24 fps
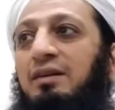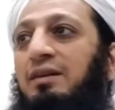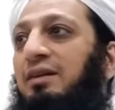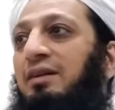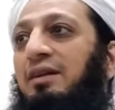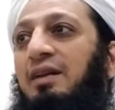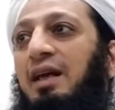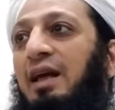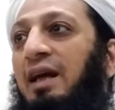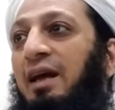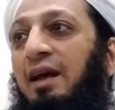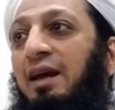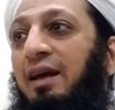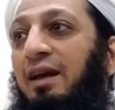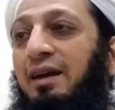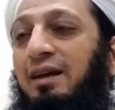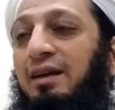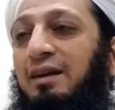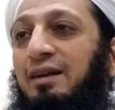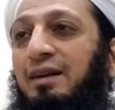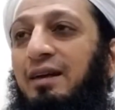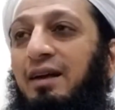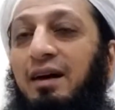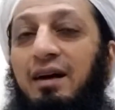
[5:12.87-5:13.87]
they
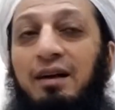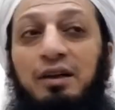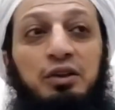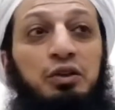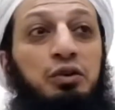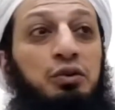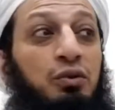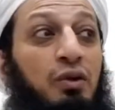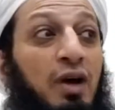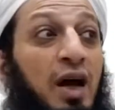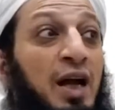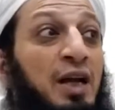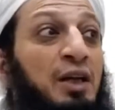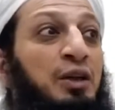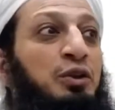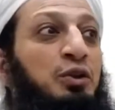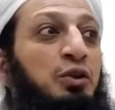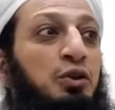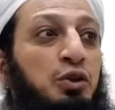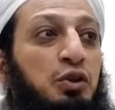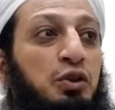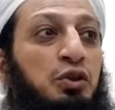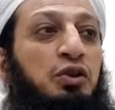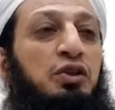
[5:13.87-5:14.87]
are trying
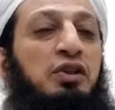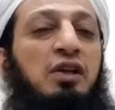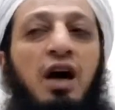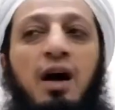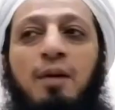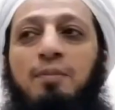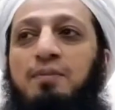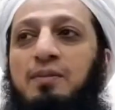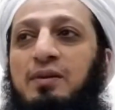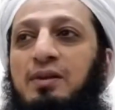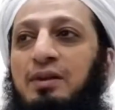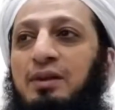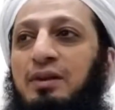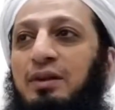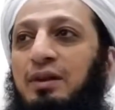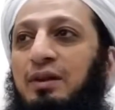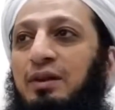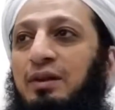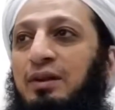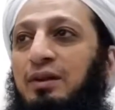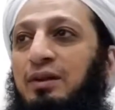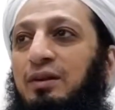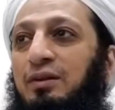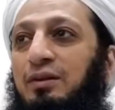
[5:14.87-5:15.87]
to stop
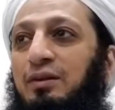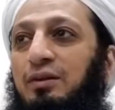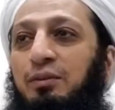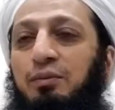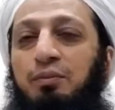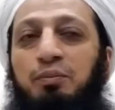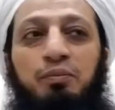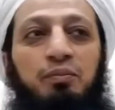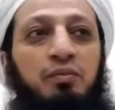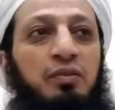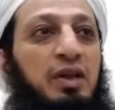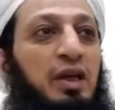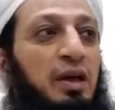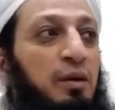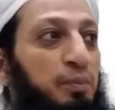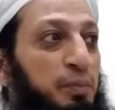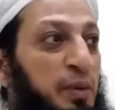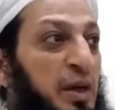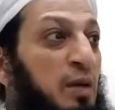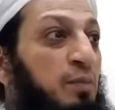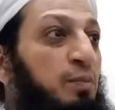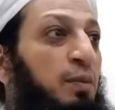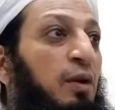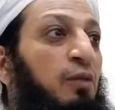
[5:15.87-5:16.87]
their
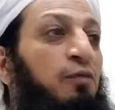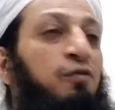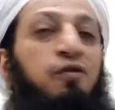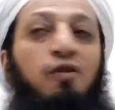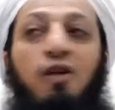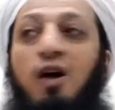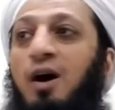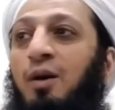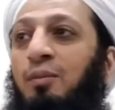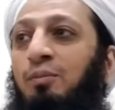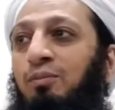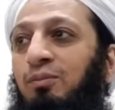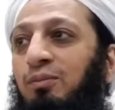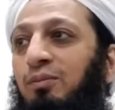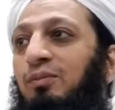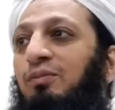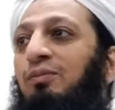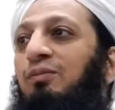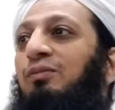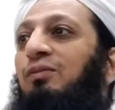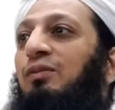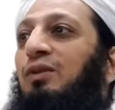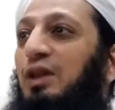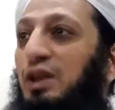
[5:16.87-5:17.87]
people from
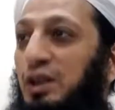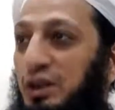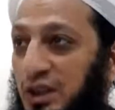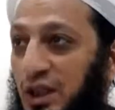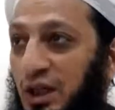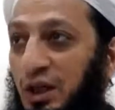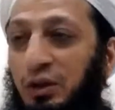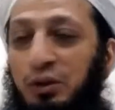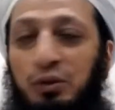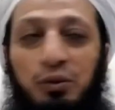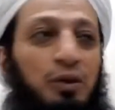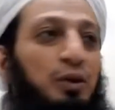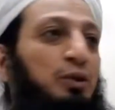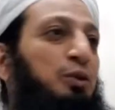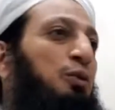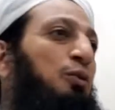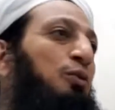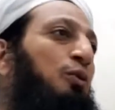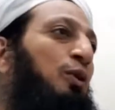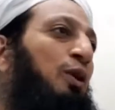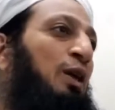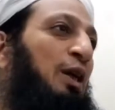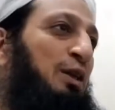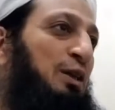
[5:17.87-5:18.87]
listening to
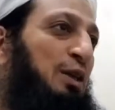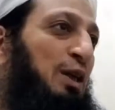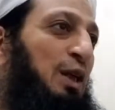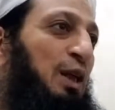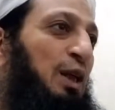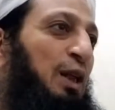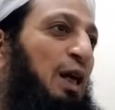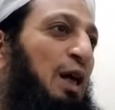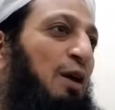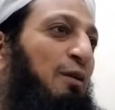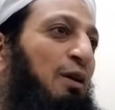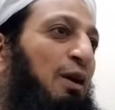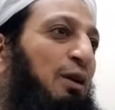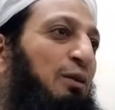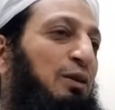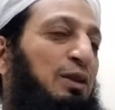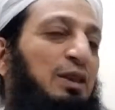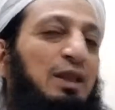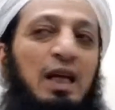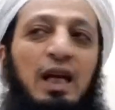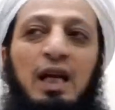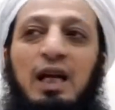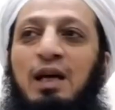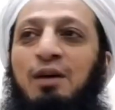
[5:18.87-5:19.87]
Rasulullah sallallahu alaihi
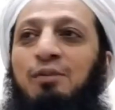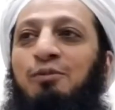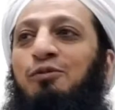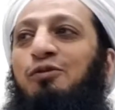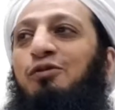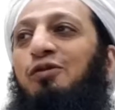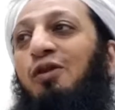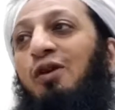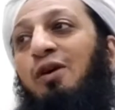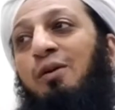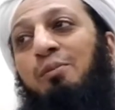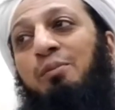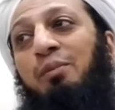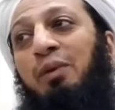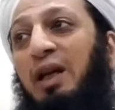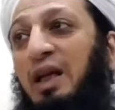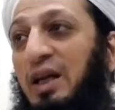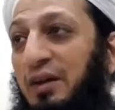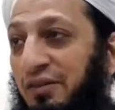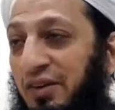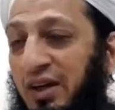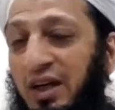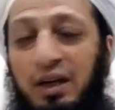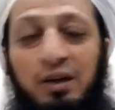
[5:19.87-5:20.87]
wasallam, from
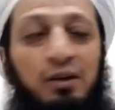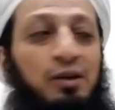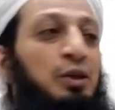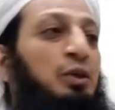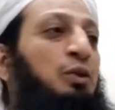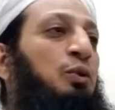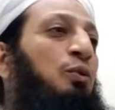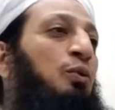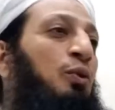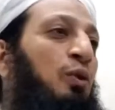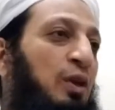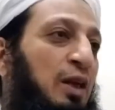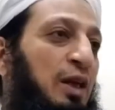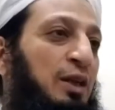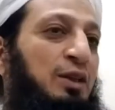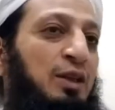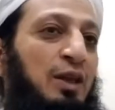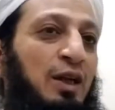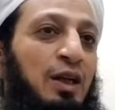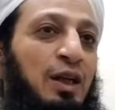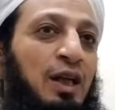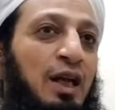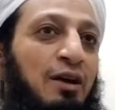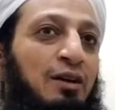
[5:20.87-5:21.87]
believing in Rasulullah
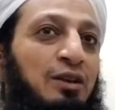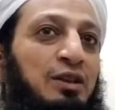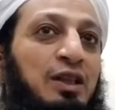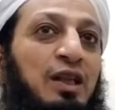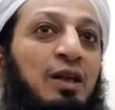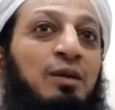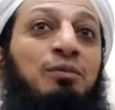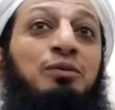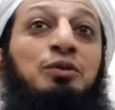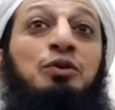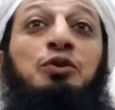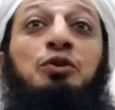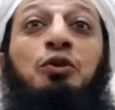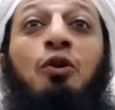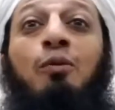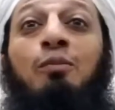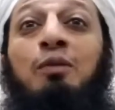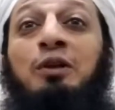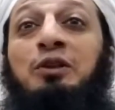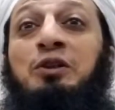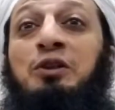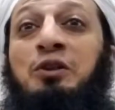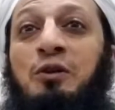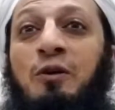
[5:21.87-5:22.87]
sallallahu alaihi wasallam, so
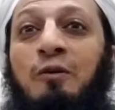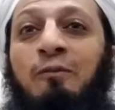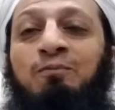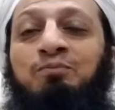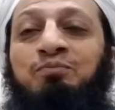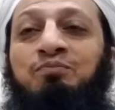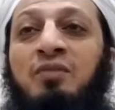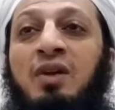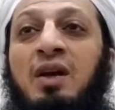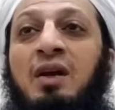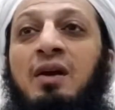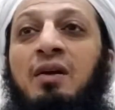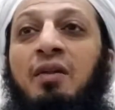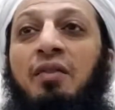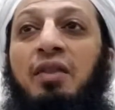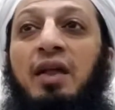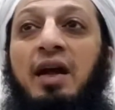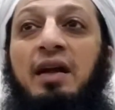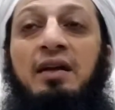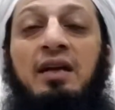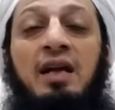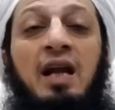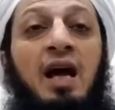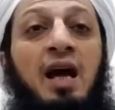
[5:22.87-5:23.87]
much so
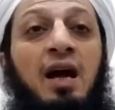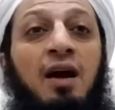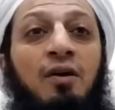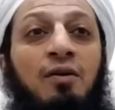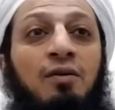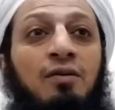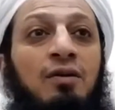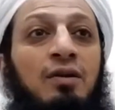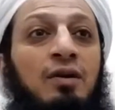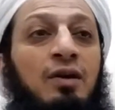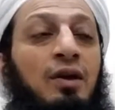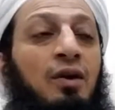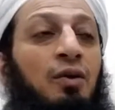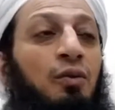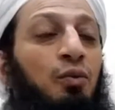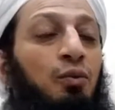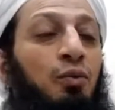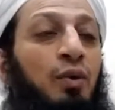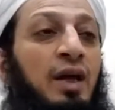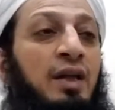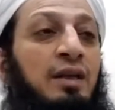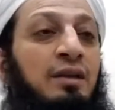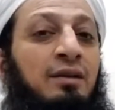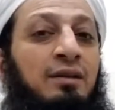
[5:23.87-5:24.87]
that now
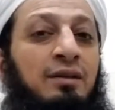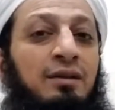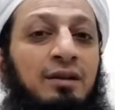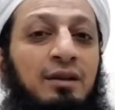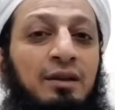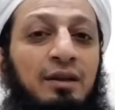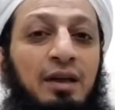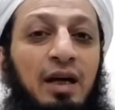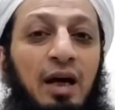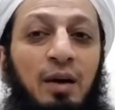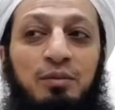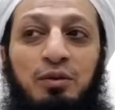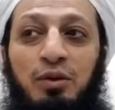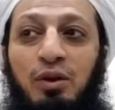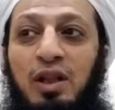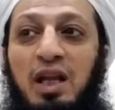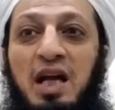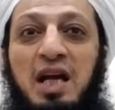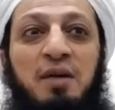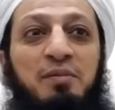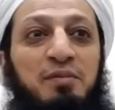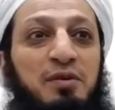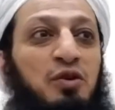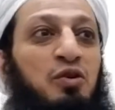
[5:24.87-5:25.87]
when
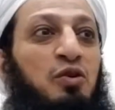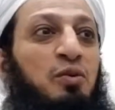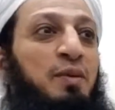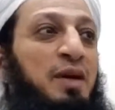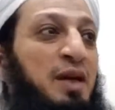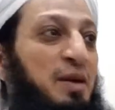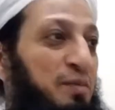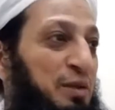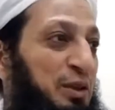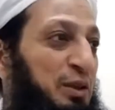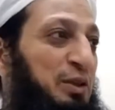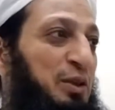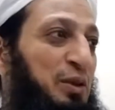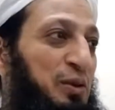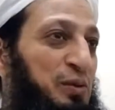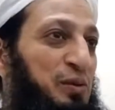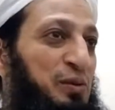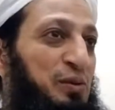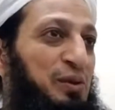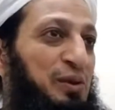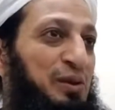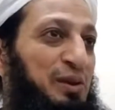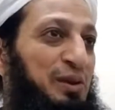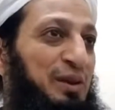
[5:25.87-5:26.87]
Abdullah ibn Ubay ibn
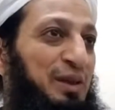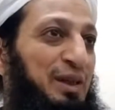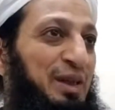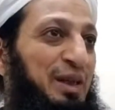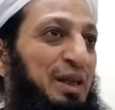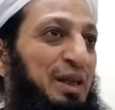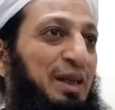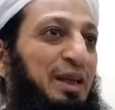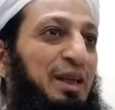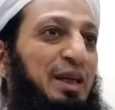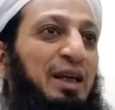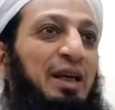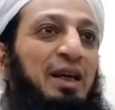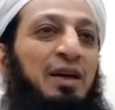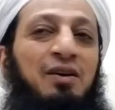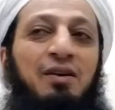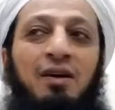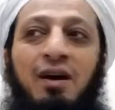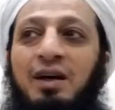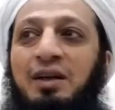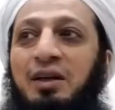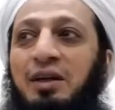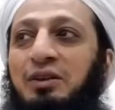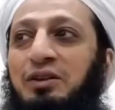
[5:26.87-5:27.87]
Salul, he
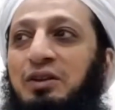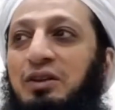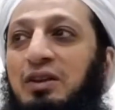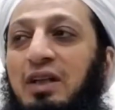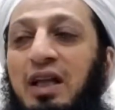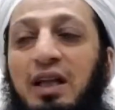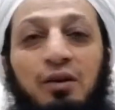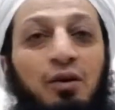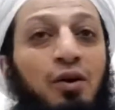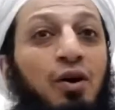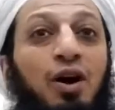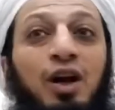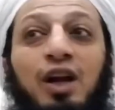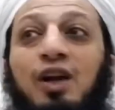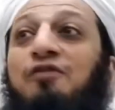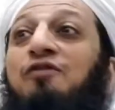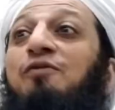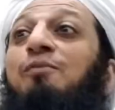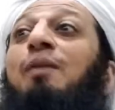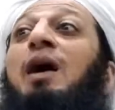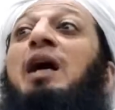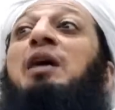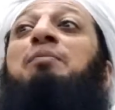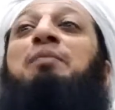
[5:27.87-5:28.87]
noticed that all of
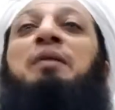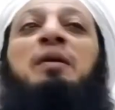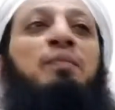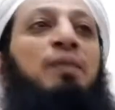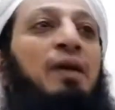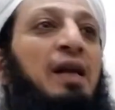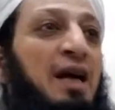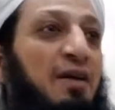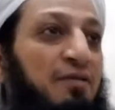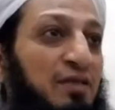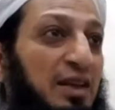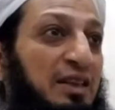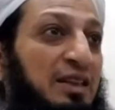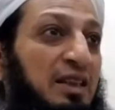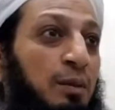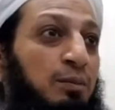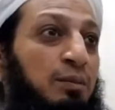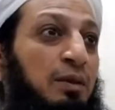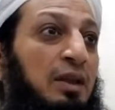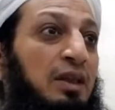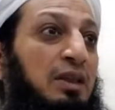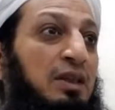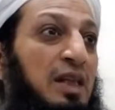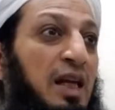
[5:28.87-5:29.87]
my people have
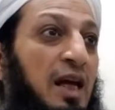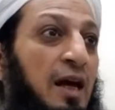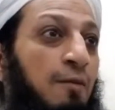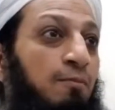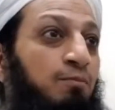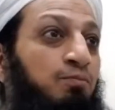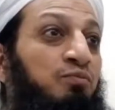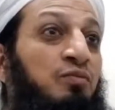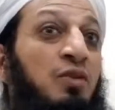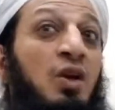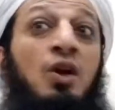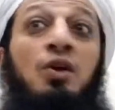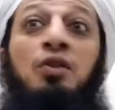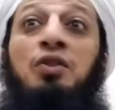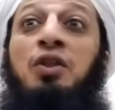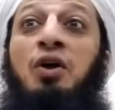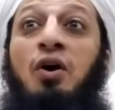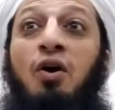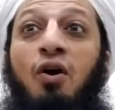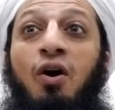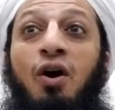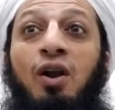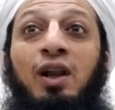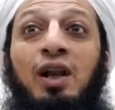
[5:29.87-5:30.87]
accepted Islam.
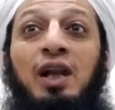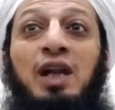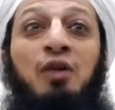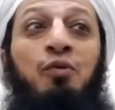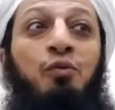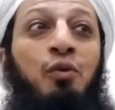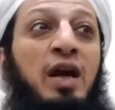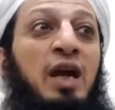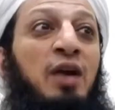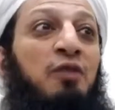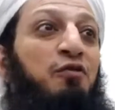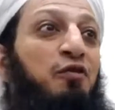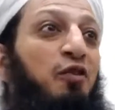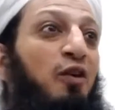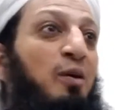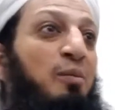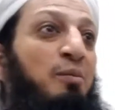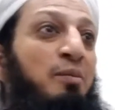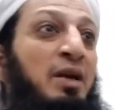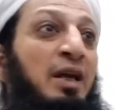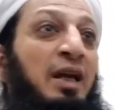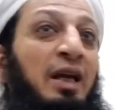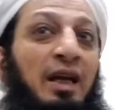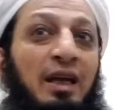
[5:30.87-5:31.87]
The only way for
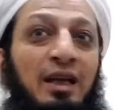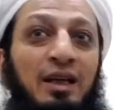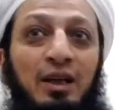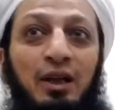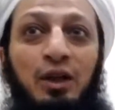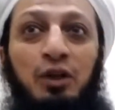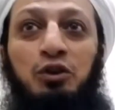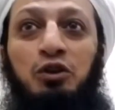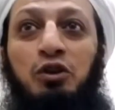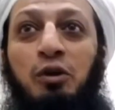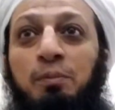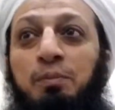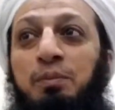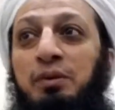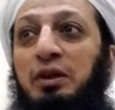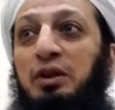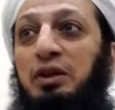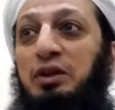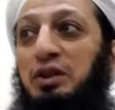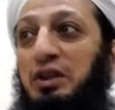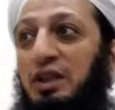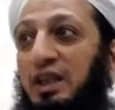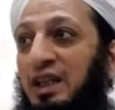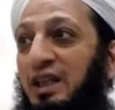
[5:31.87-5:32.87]
me to
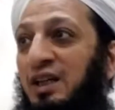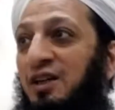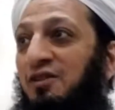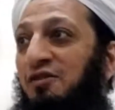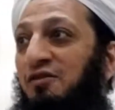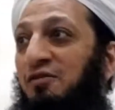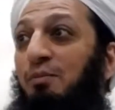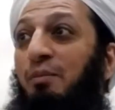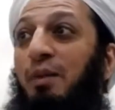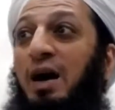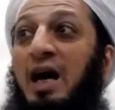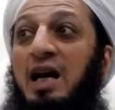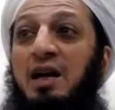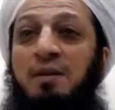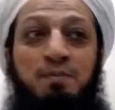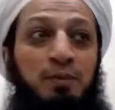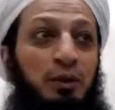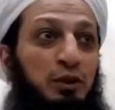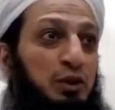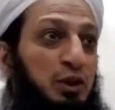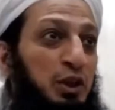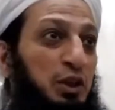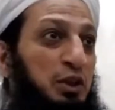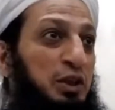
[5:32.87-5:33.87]
preserve my
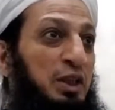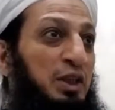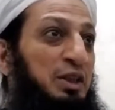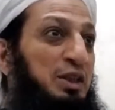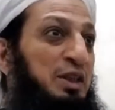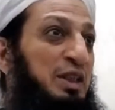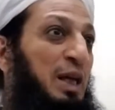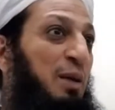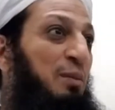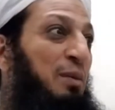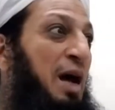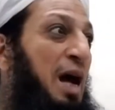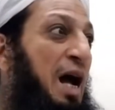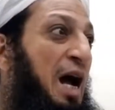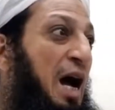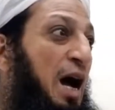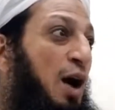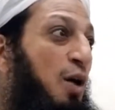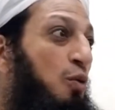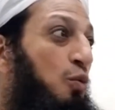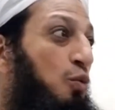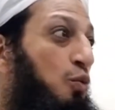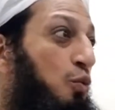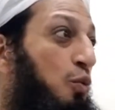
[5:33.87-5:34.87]
position
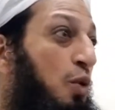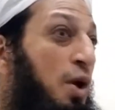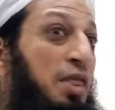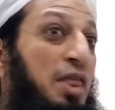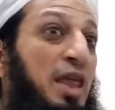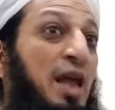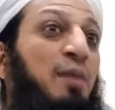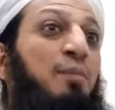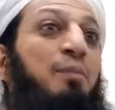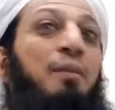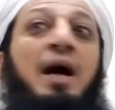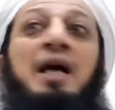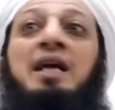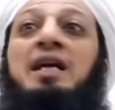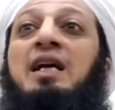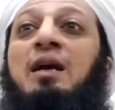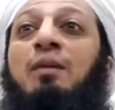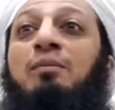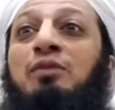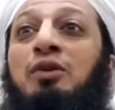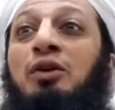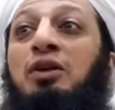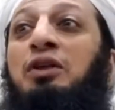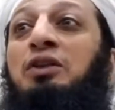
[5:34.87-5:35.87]
somehow within my
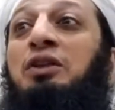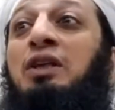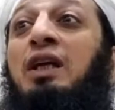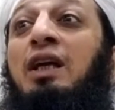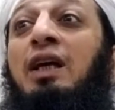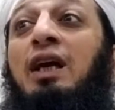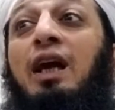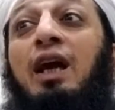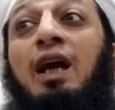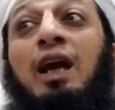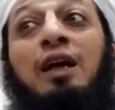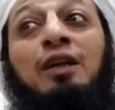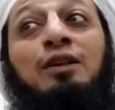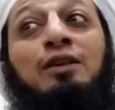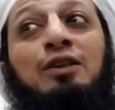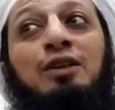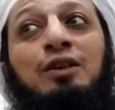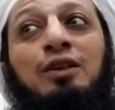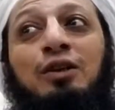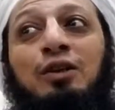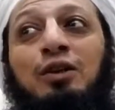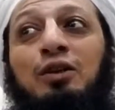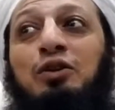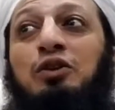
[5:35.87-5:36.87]
community is
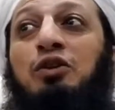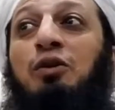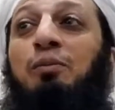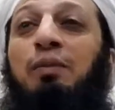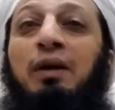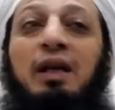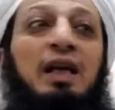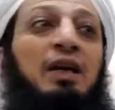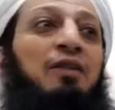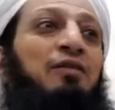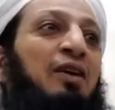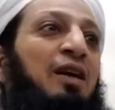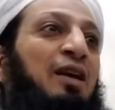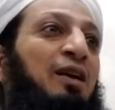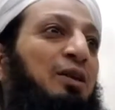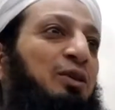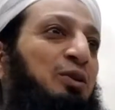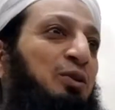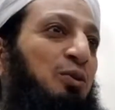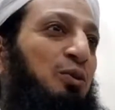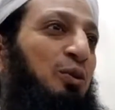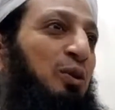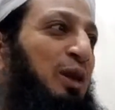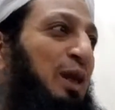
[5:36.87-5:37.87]
to believe in
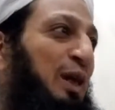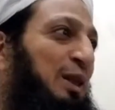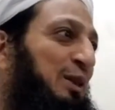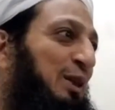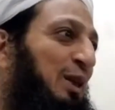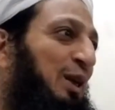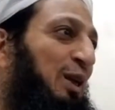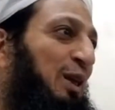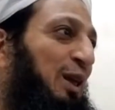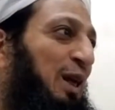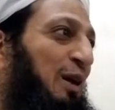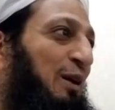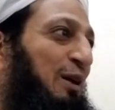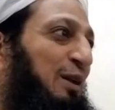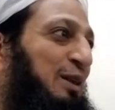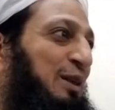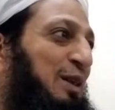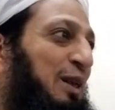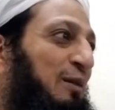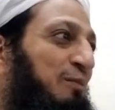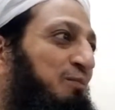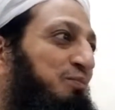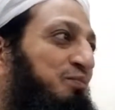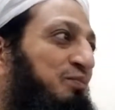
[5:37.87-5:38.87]
Rasulullah sallallahu alaihi
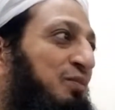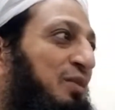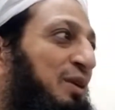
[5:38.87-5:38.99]
wasallam.